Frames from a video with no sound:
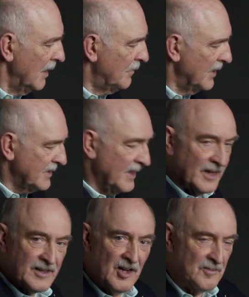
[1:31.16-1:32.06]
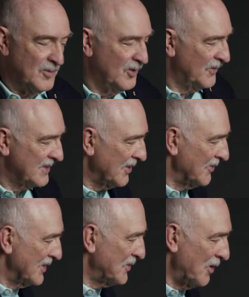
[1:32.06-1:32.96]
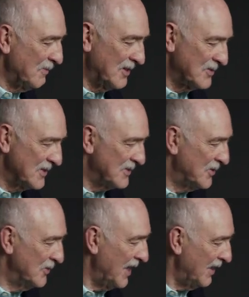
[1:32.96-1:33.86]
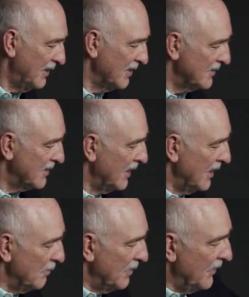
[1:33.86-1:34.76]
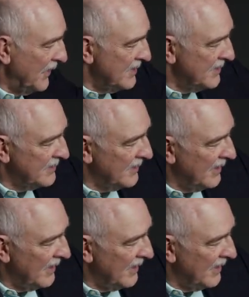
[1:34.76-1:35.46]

but, and I can't move this on this one because it's too delicate, but this